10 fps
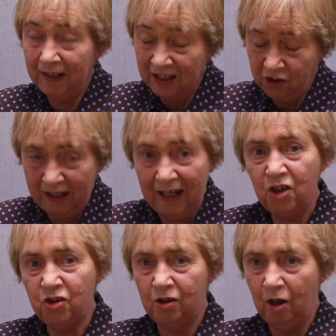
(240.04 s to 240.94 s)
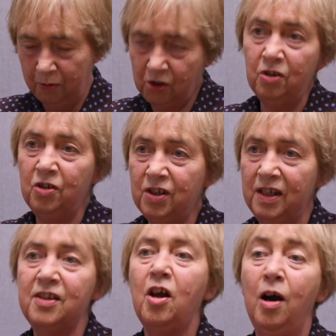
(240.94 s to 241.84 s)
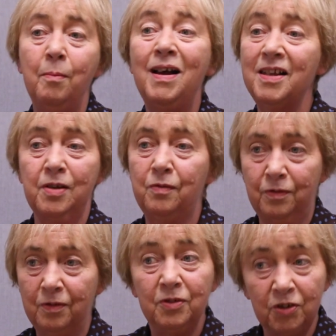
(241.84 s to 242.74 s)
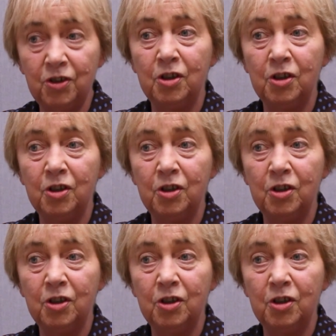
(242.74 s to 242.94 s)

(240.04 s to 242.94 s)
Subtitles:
education opportunities are massive, and